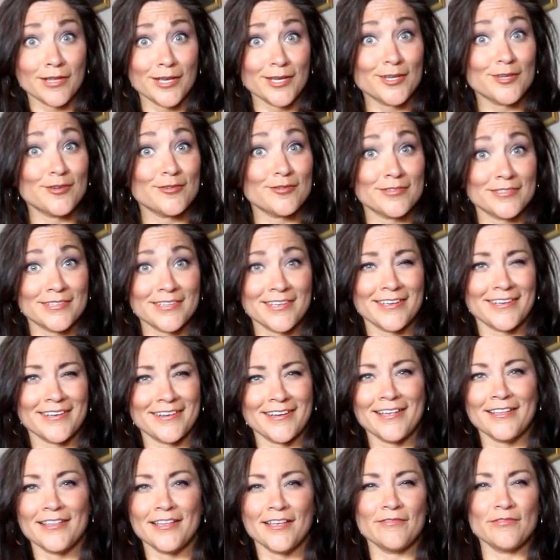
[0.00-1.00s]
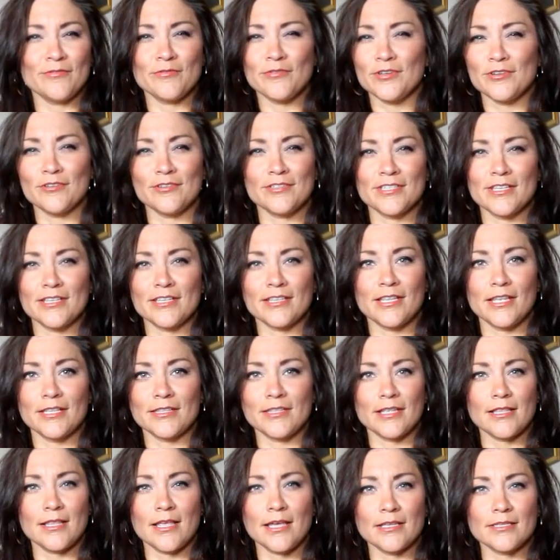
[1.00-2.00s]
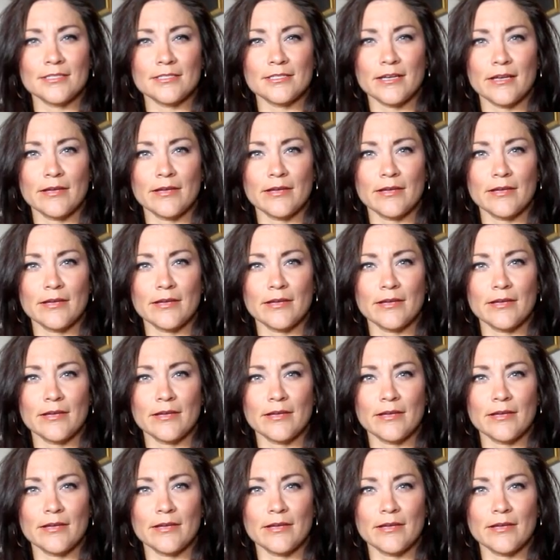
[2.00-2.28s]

like you said. I loved when you said that the last